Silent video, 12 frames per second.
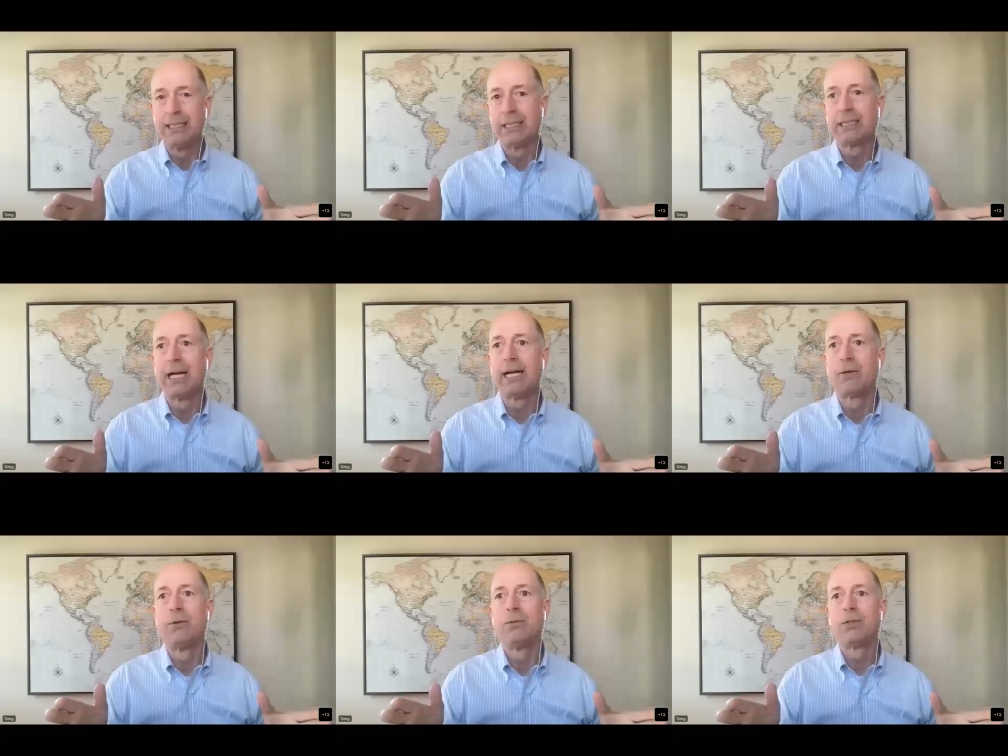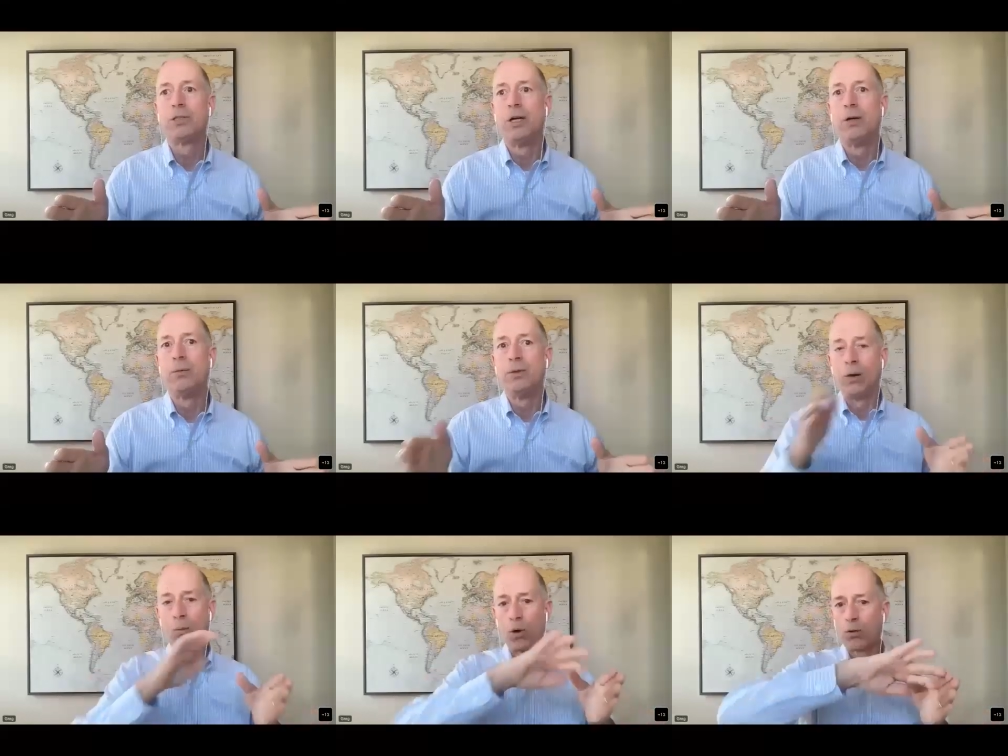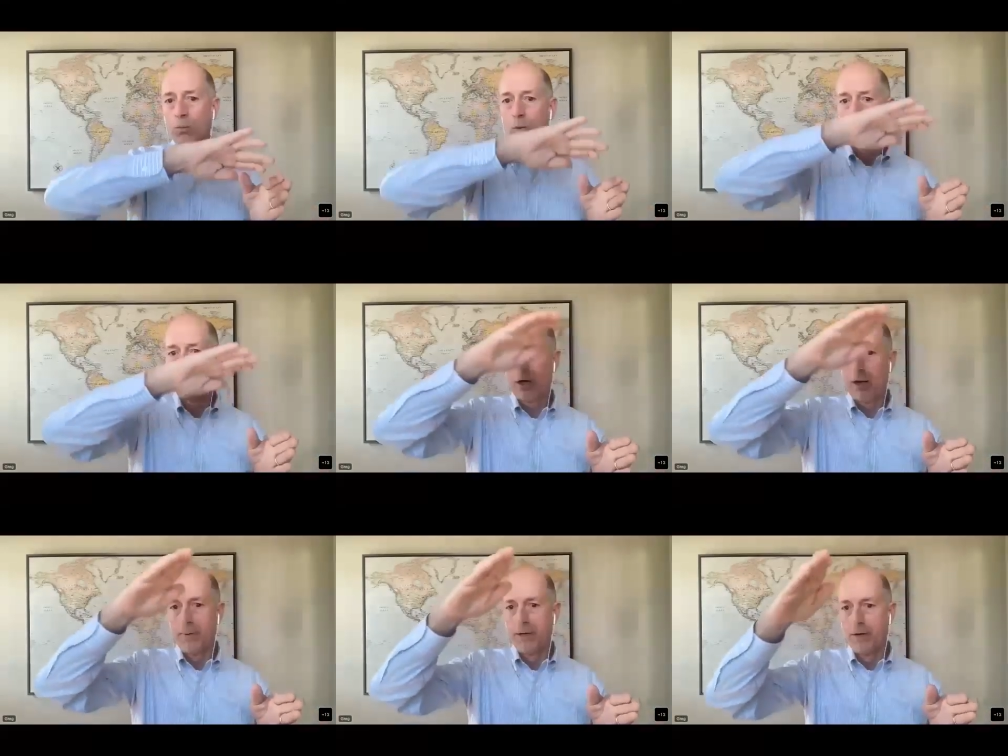cycle. So you know, we're we're
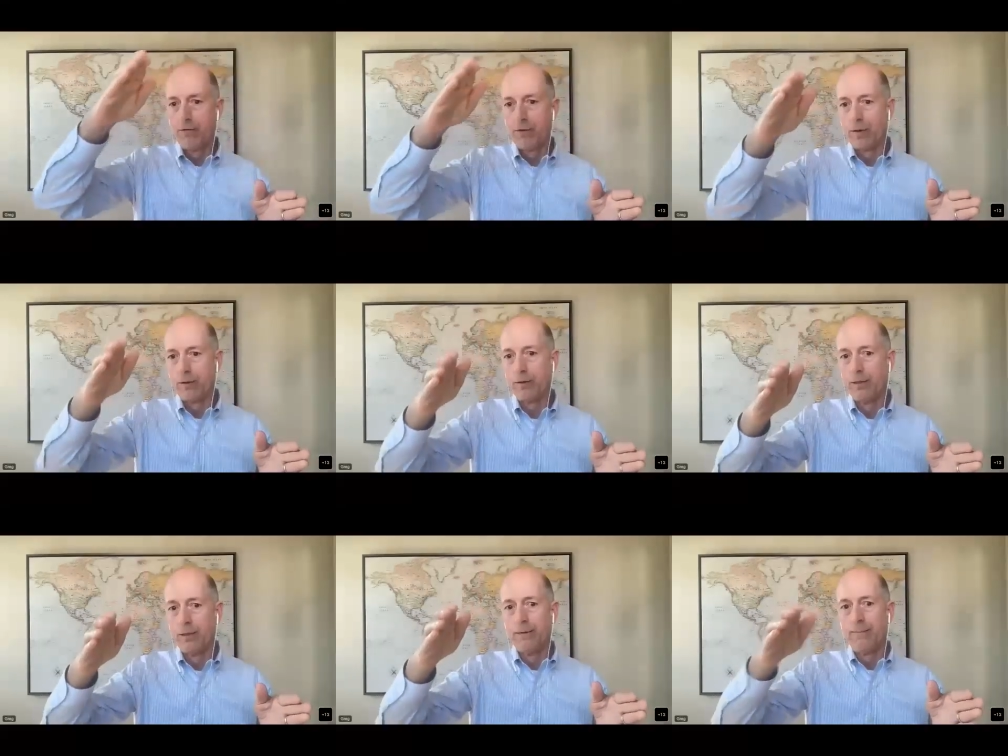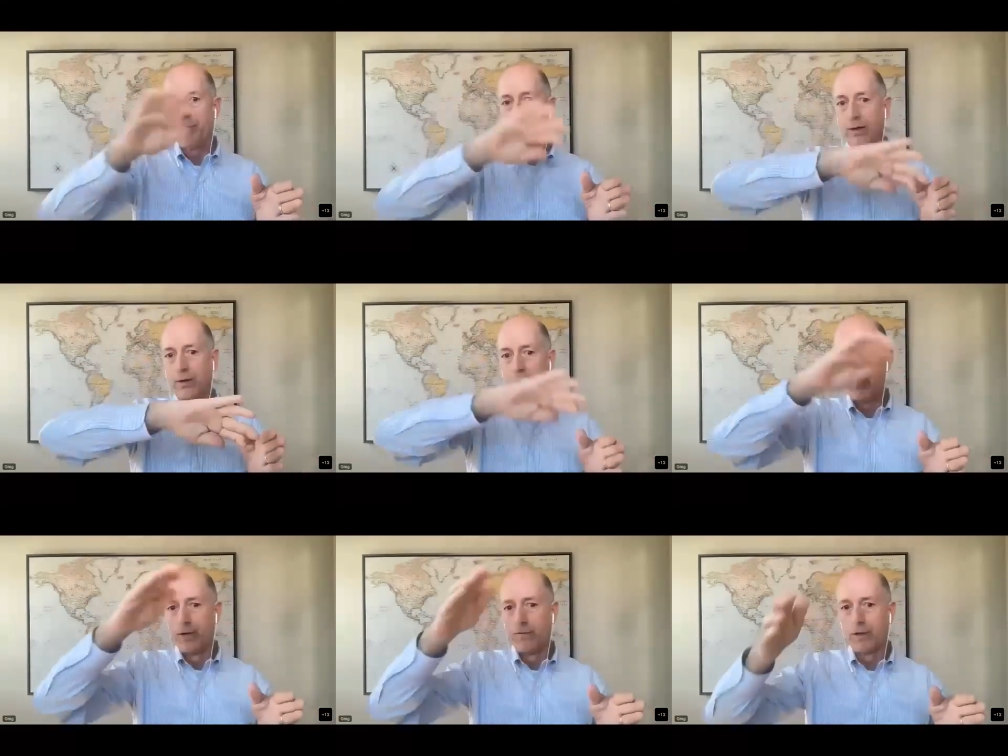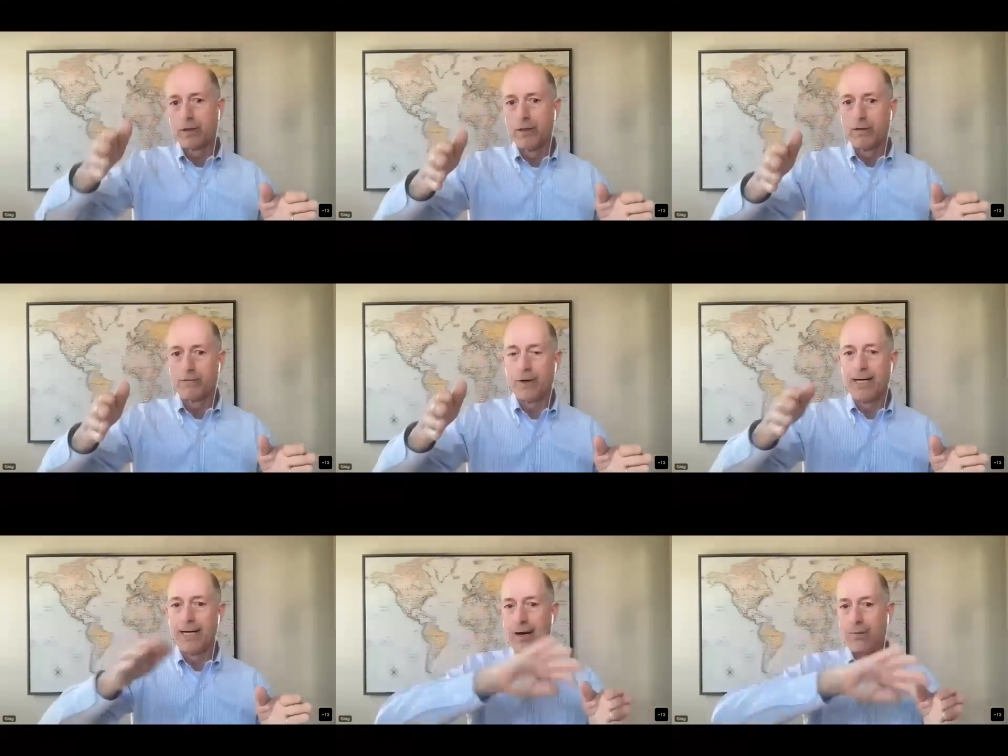coming over the you know coming over the cliff right
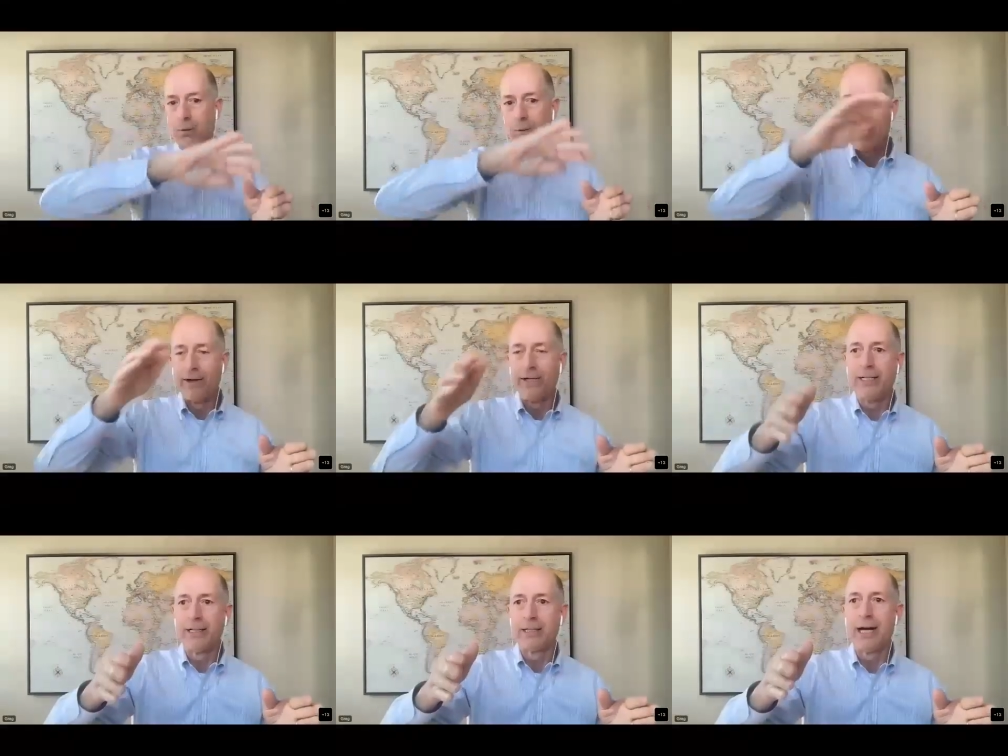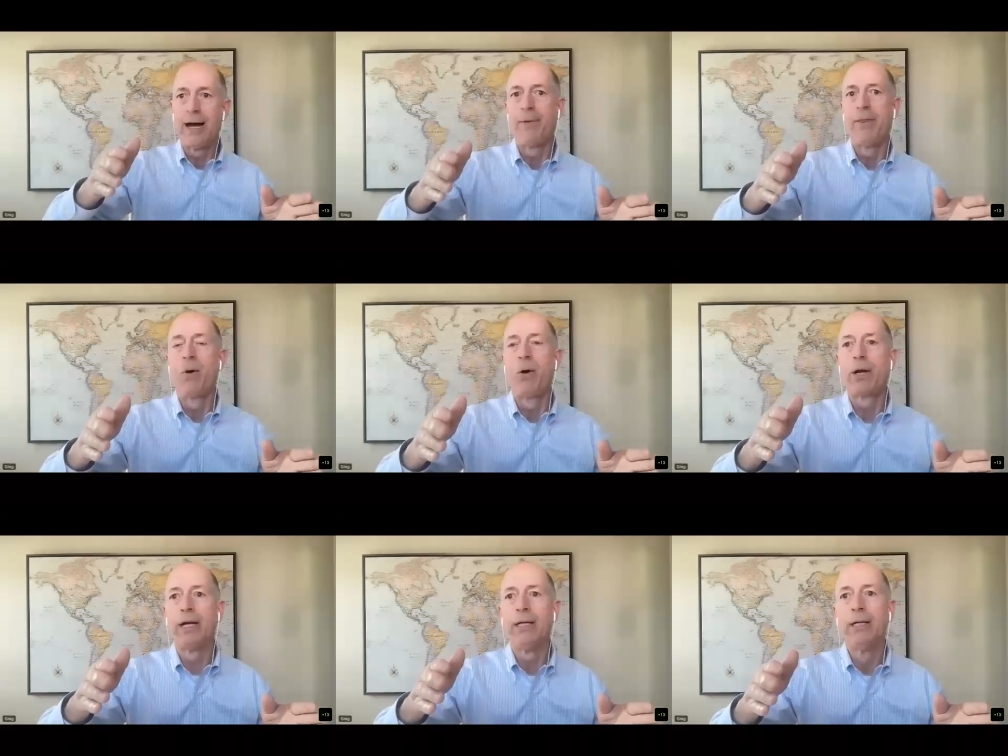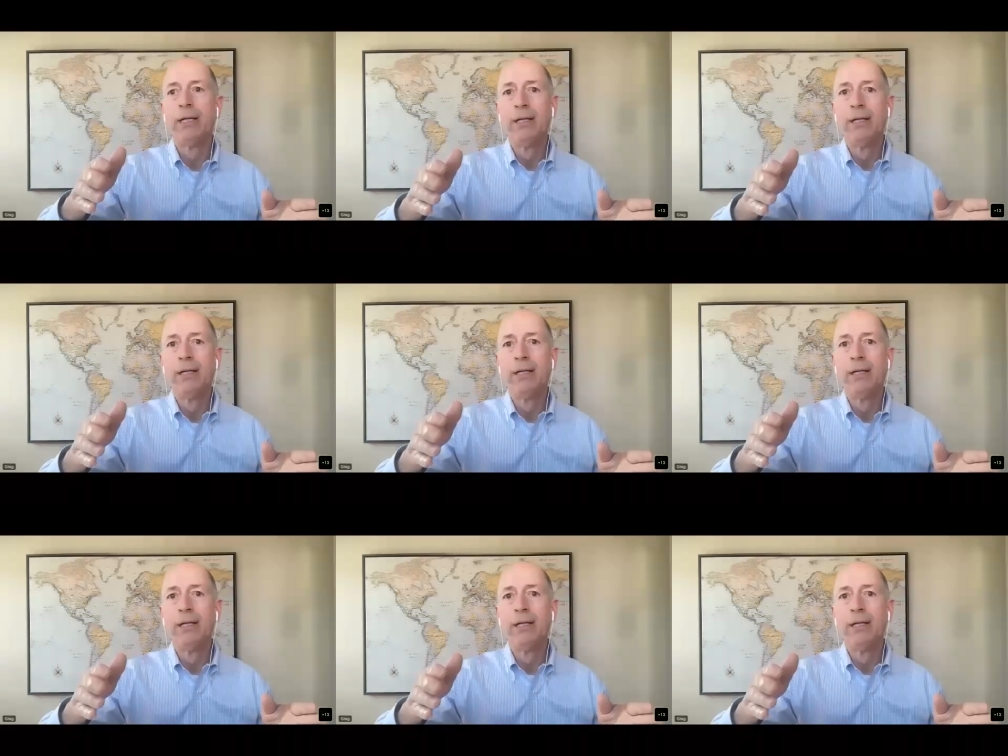now. We're rounding the top in the market.